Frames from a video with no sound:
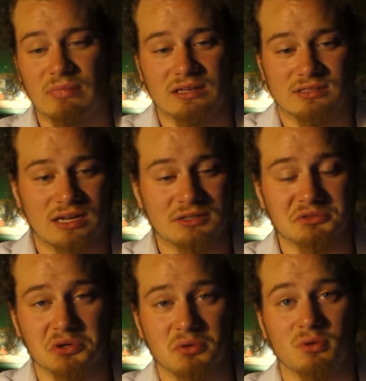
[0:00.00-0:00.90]
Like, I didn't
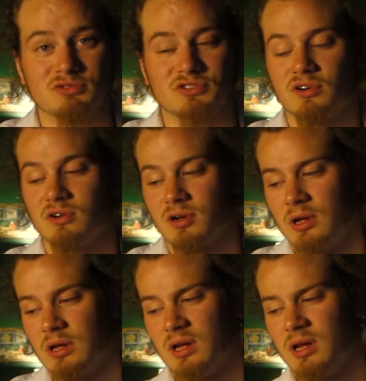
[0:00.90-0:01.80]
know what was wrong.
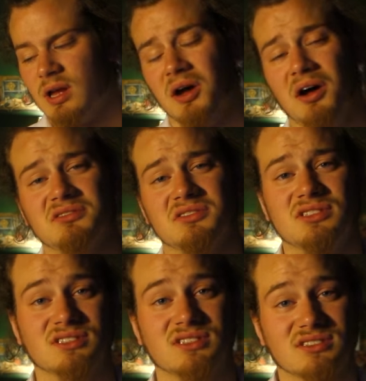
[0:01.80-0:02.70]

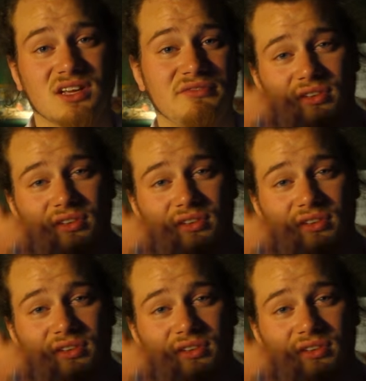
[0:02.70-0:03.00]
I feel